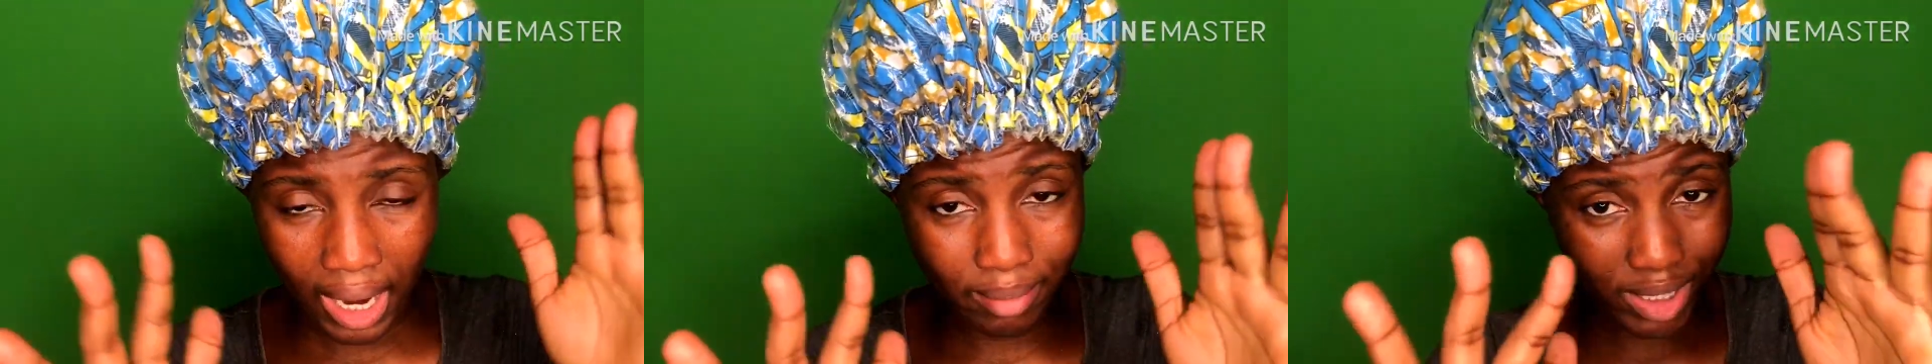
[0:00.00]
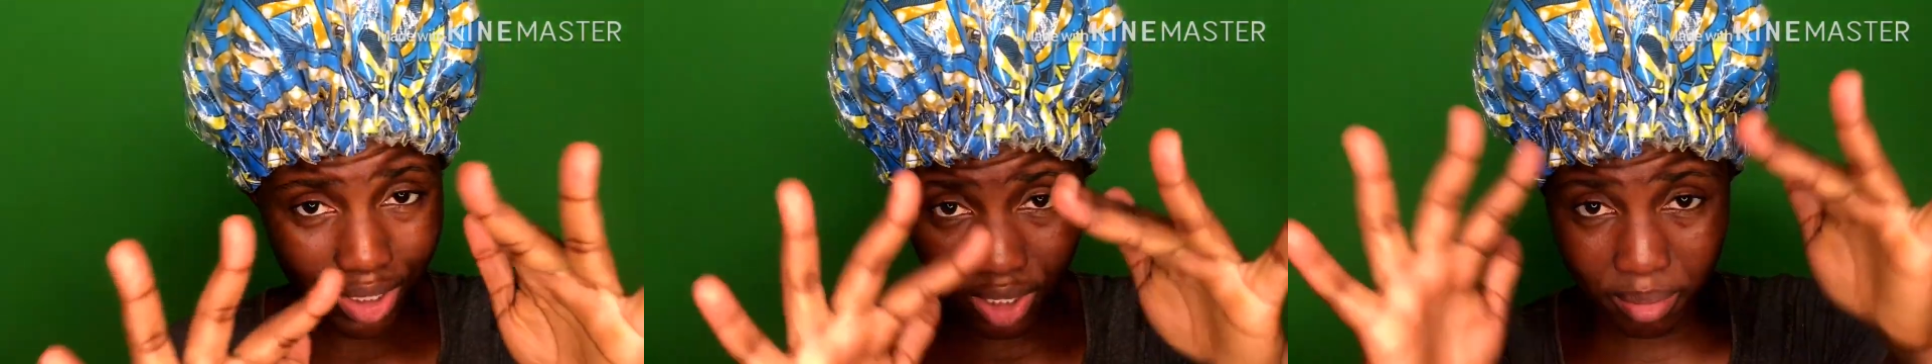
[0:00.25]

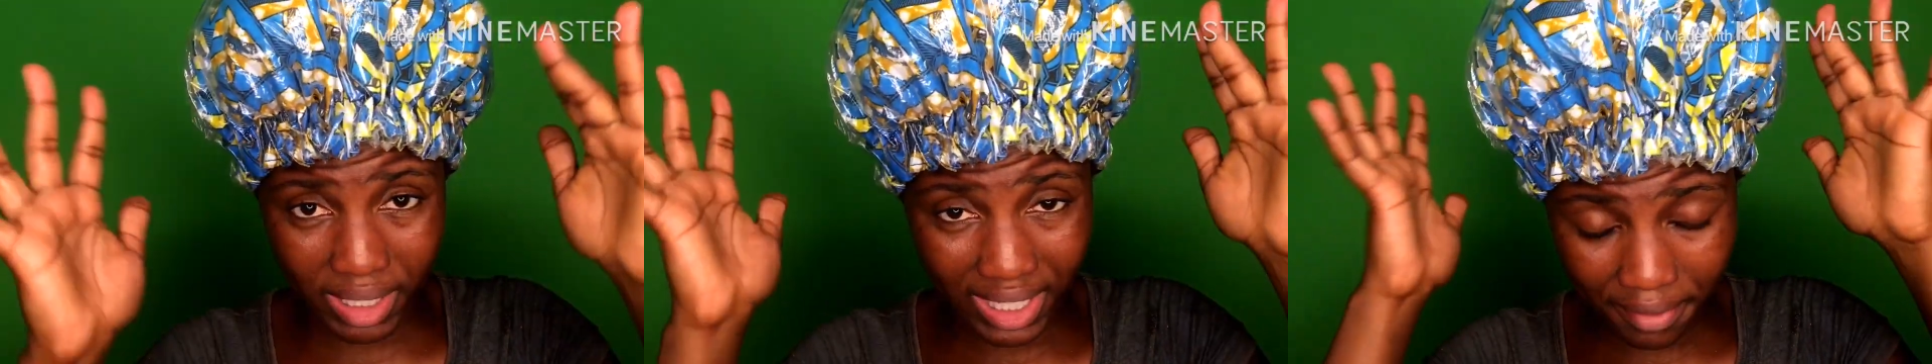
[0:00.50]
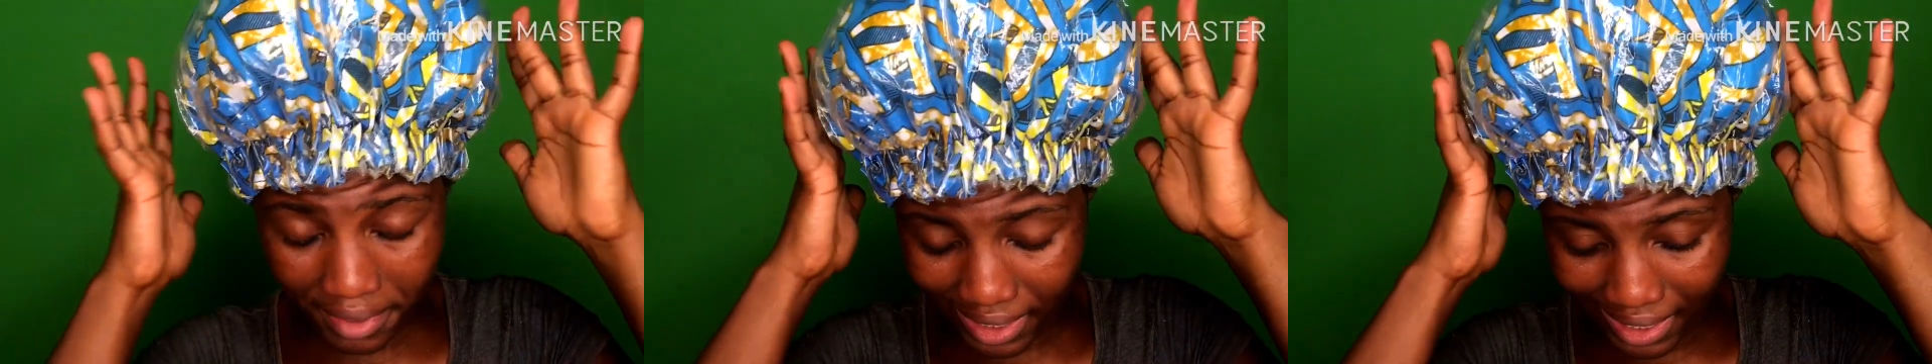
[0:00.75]
I'm just going to be
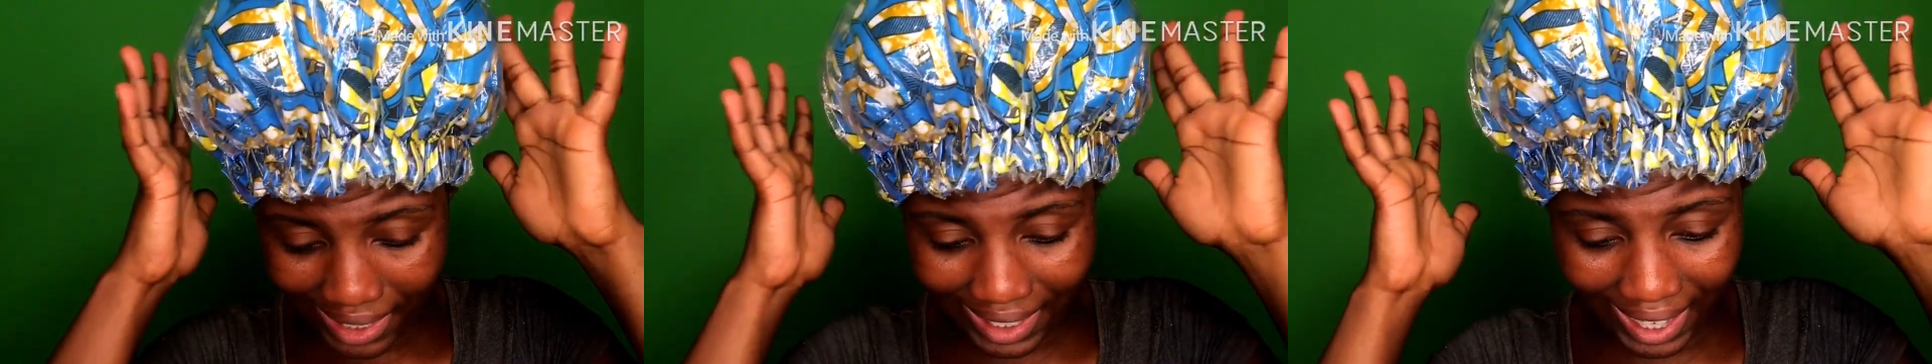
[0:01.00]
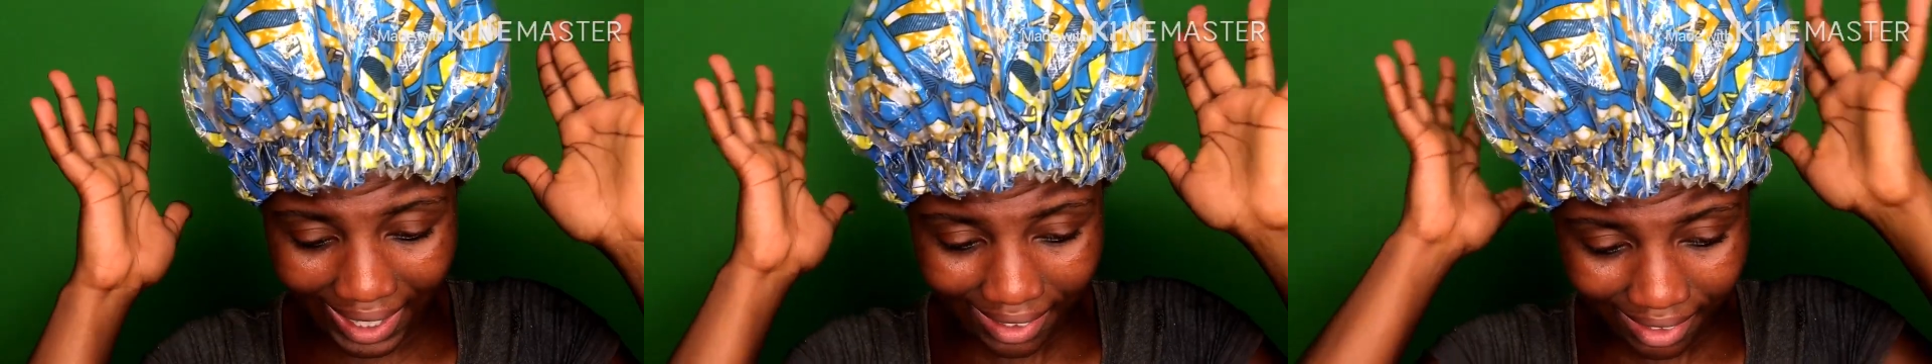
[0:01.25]
leaving it
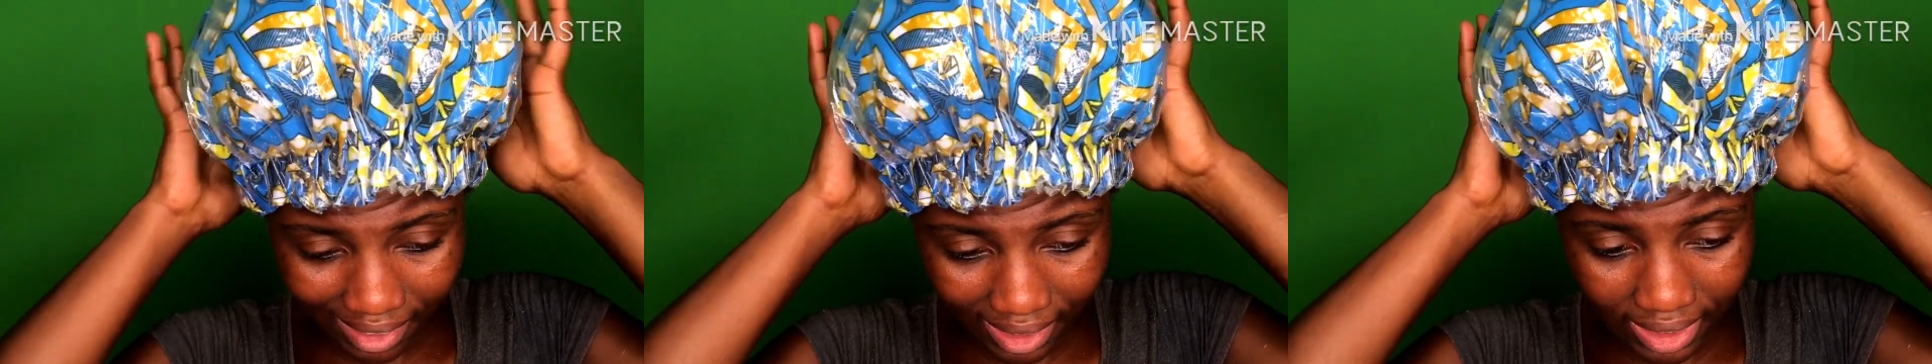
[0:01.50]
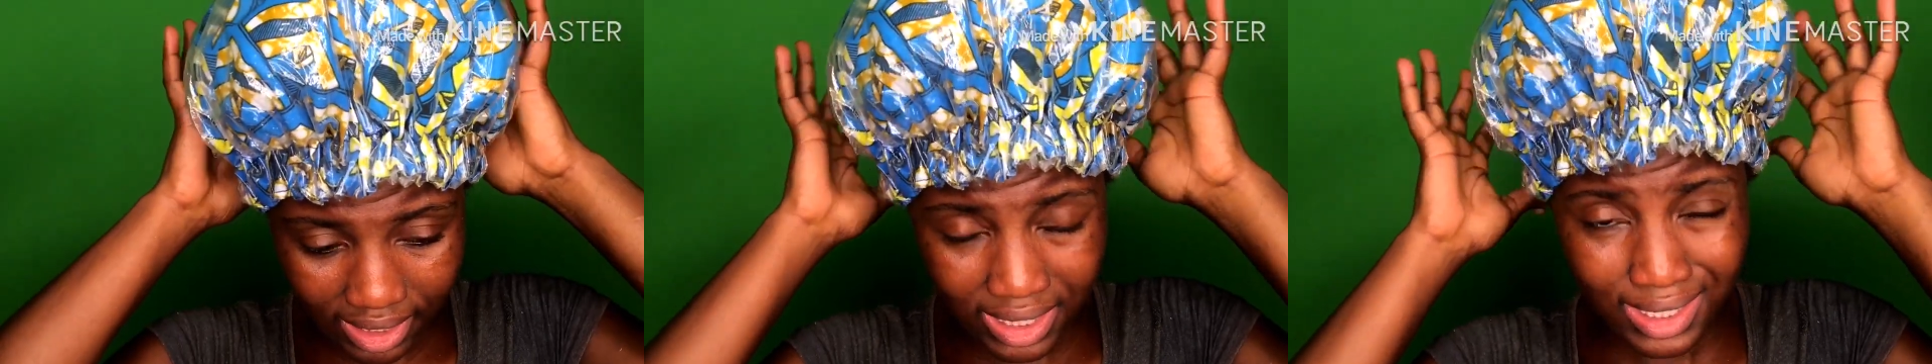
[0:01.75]
like
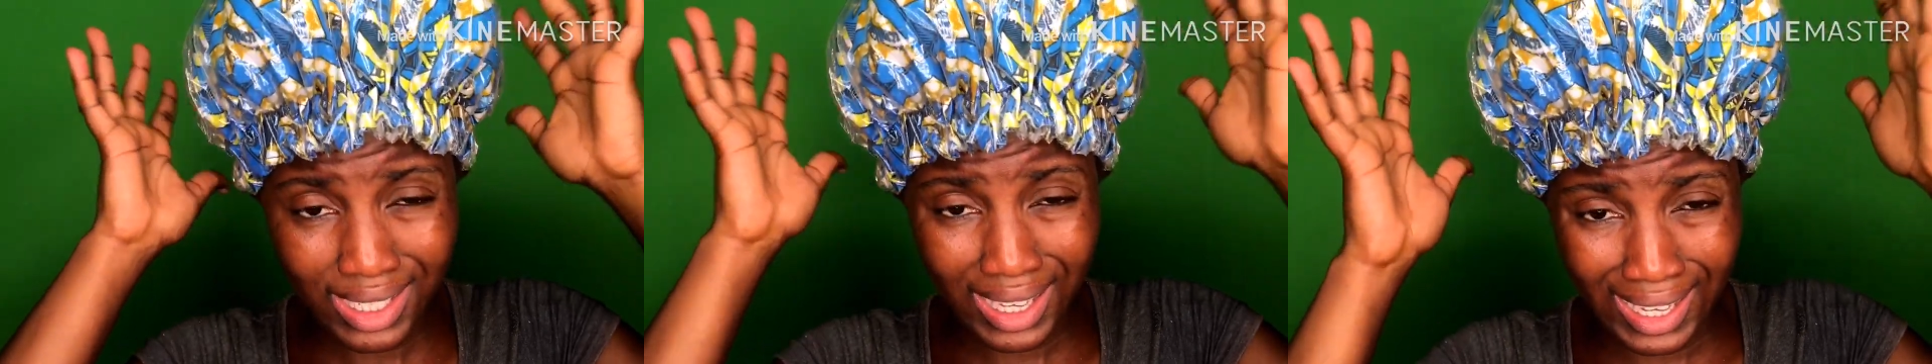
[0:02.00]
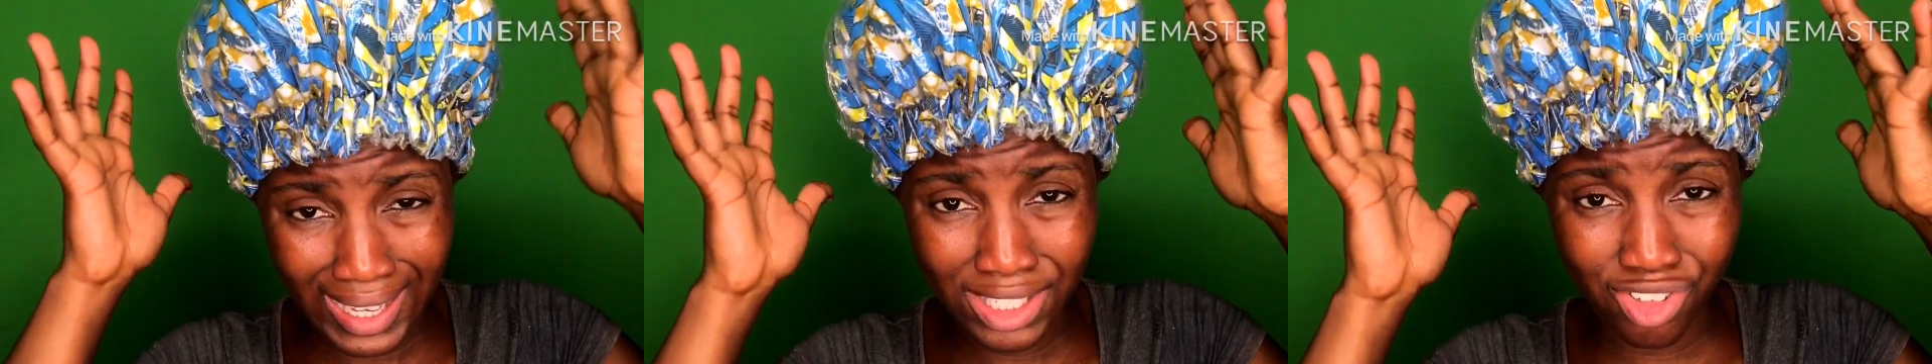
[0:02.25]
this,
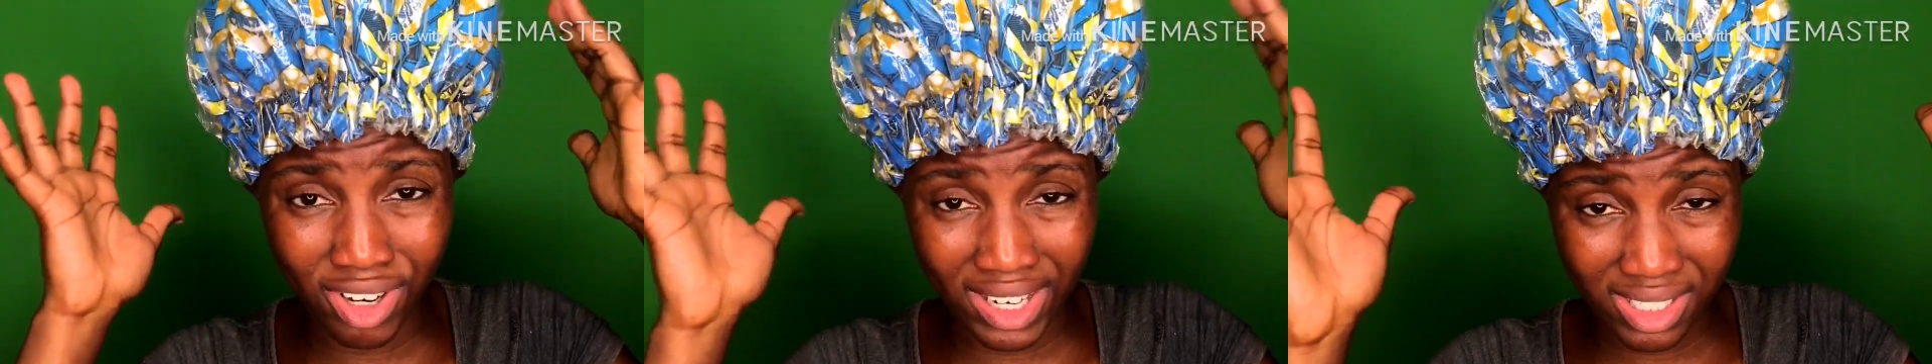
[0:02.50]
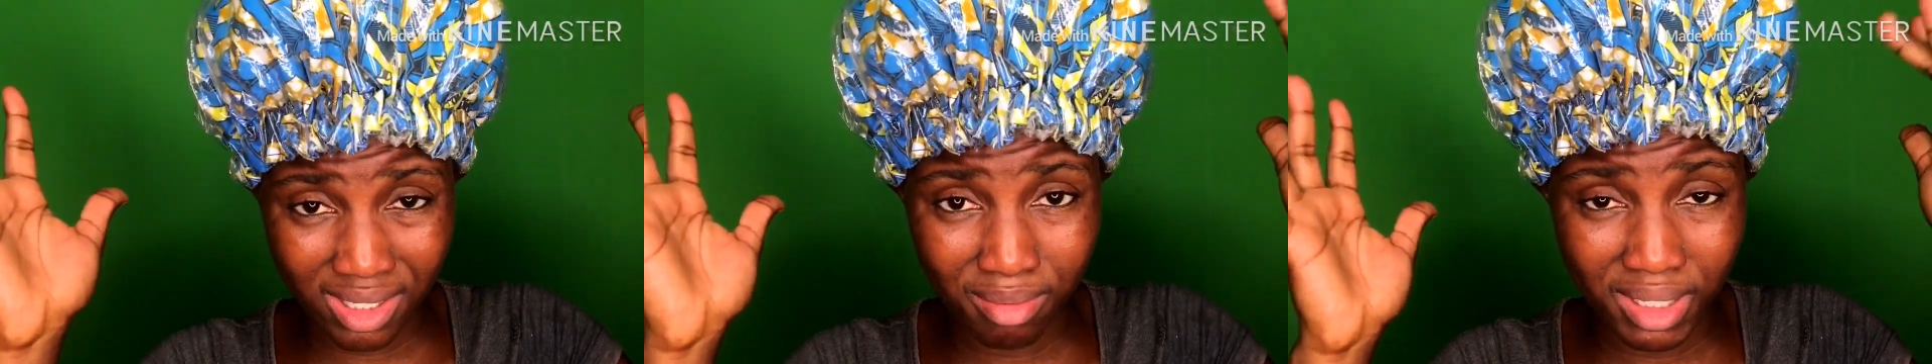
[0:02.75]
and
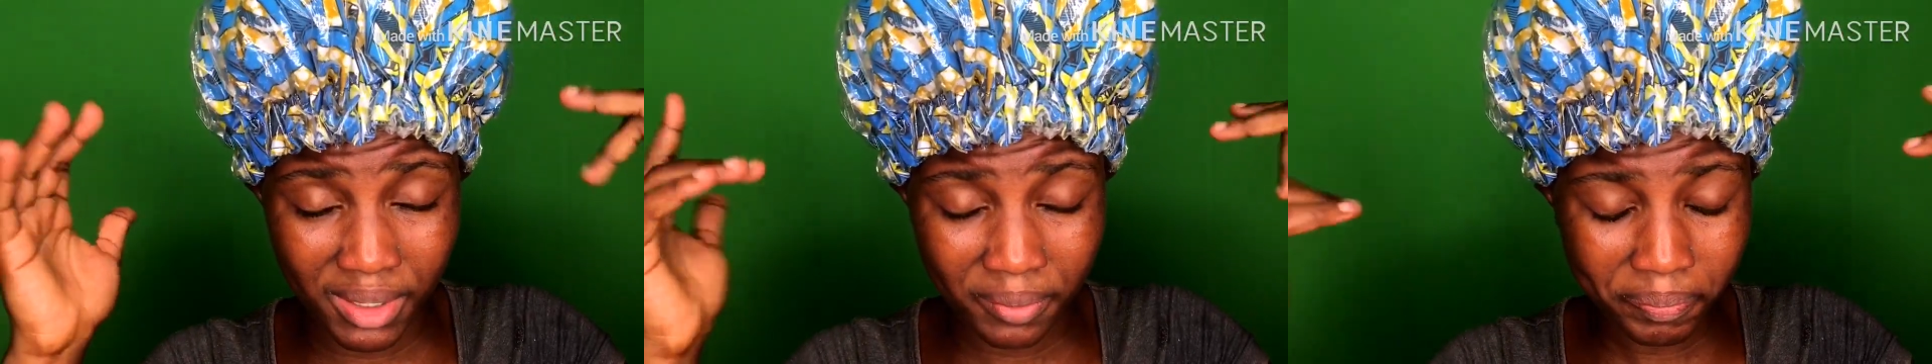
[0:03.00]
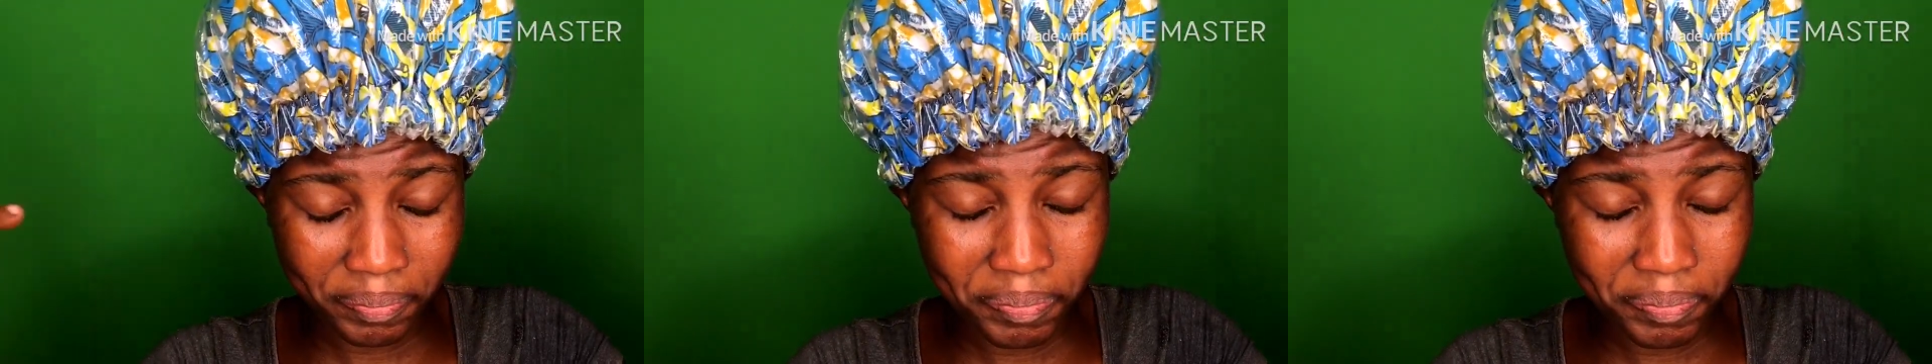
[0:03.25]
trust me,